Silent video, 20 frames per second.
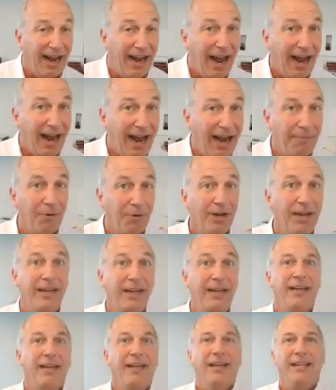of
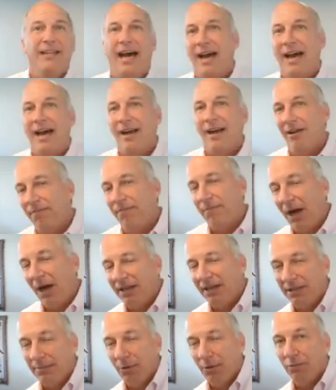hybrid, a lot of
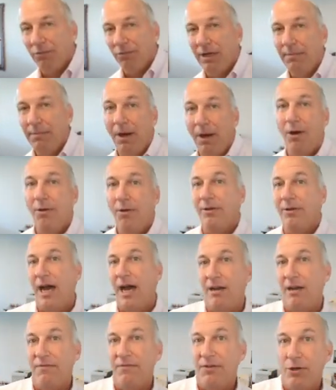possible remote, a
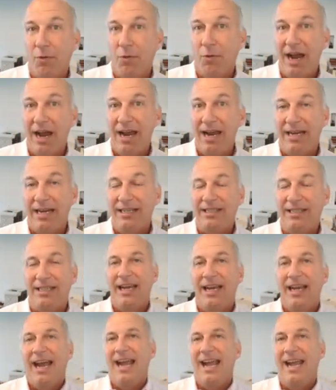lot of new ways.
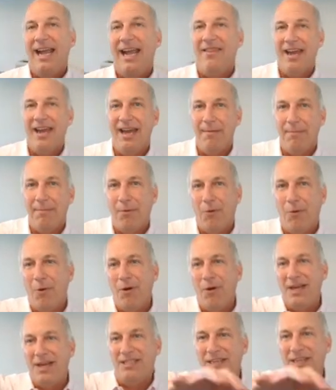And then,
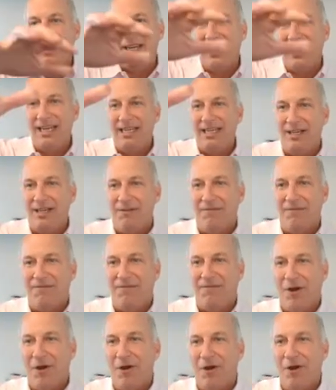boy, is it easy to
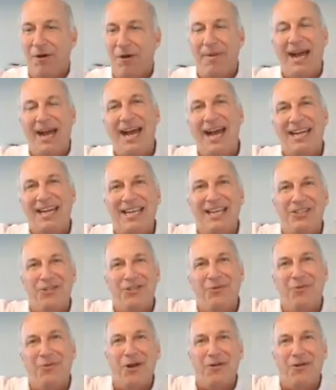fall back
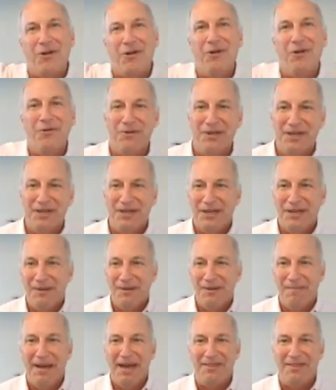into our own
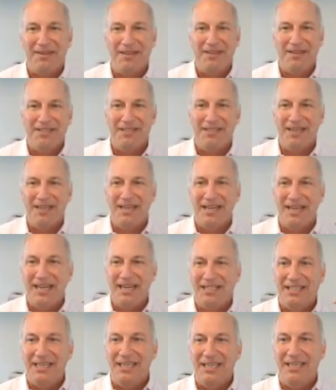methods. Is it
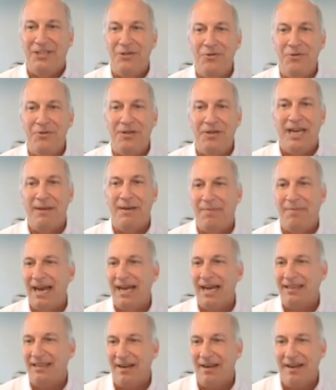easy to get
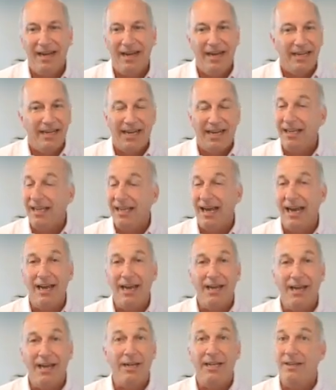back there? Kelly, I
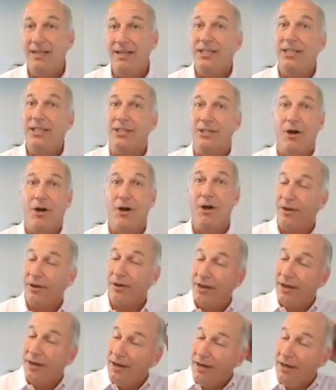agree. This is
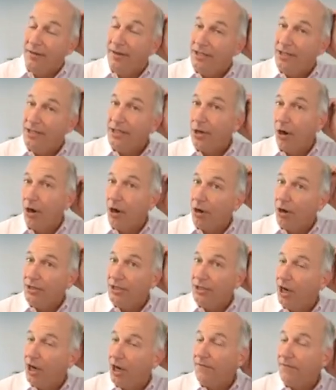hard. This is hard
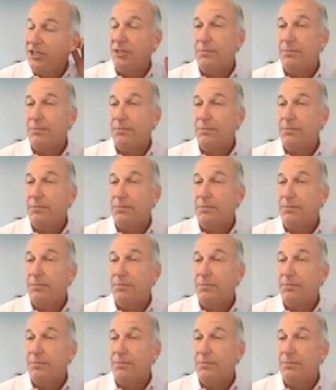stuff.